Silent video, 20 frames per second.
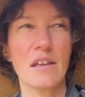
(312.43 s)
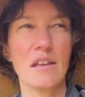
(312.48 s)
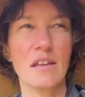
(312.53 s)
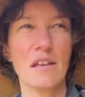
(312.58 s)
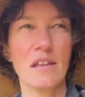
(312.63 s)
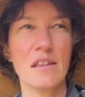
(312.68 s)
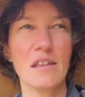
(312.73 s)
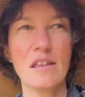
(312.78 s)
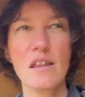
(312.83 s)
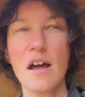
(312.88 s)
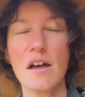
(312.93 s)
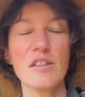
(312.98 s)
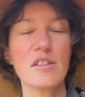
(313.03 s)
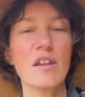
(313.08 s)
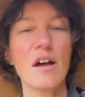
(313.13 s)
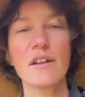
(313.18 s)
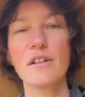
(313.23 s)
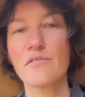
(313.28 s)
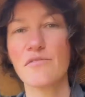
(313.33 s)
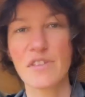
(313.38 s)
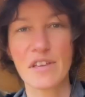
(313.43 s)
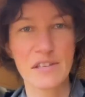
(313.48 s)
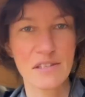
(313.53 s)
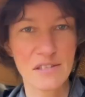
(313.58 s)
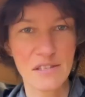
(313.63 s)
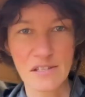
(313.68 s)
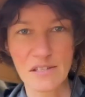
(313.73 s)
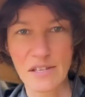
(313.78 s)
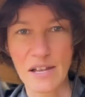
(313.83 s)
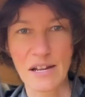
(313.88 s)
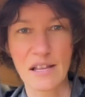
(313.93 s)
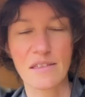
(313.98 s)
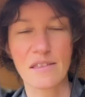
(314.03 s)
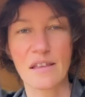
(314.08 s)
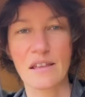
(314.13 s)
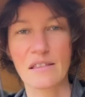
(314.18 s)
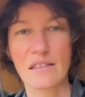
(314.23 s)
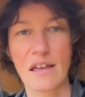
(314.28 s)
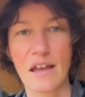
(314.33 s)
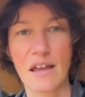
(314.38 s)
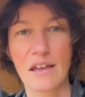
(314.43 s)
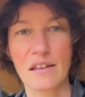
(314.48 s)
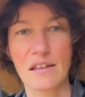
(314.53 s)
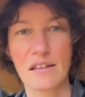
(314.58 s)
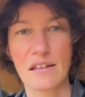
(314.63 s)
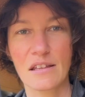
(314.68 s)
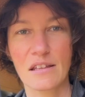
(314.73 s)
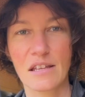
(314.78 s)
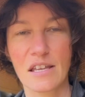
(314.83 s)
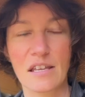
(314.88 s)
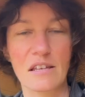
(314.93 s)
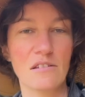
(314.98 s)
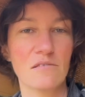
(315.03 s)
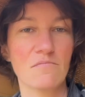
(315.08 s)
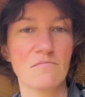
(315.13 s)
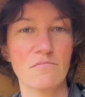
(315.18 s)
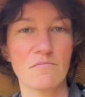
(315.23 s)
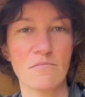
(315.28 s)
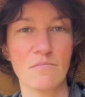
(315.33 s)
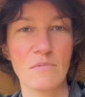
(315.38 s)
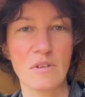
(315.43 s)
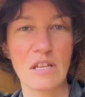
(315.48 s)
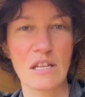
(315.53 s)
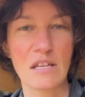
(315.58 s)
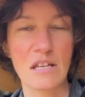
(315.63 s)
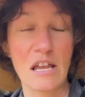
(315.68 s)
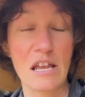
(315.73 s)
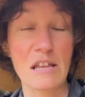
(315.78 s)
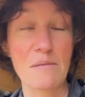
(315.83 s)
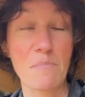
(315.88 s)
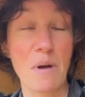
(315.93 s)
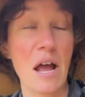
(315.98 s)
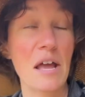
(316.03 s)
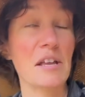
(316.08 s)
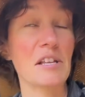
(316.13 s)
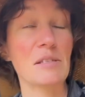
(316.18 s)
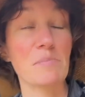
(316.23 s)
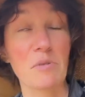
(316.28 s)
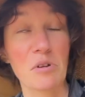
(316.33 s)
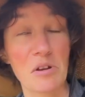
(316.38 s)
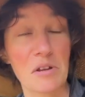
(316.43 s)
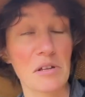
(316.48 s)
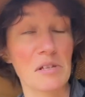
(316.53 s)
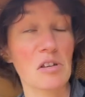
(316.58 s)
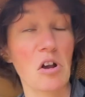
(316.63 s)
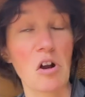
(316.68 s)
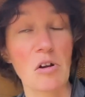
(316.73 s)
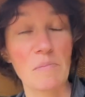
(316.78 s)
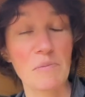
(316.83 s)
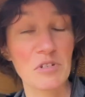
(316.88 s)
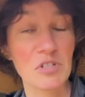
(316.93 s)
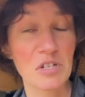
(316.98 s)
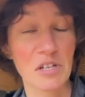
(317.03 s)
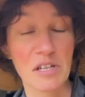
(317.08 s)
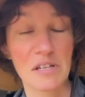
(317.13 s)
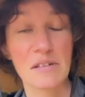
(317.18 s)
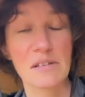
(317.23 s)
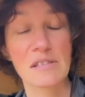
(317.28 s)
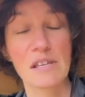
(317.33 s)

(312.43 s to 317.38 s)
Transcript: none of this is anything that can, in my experience, harm the chickens.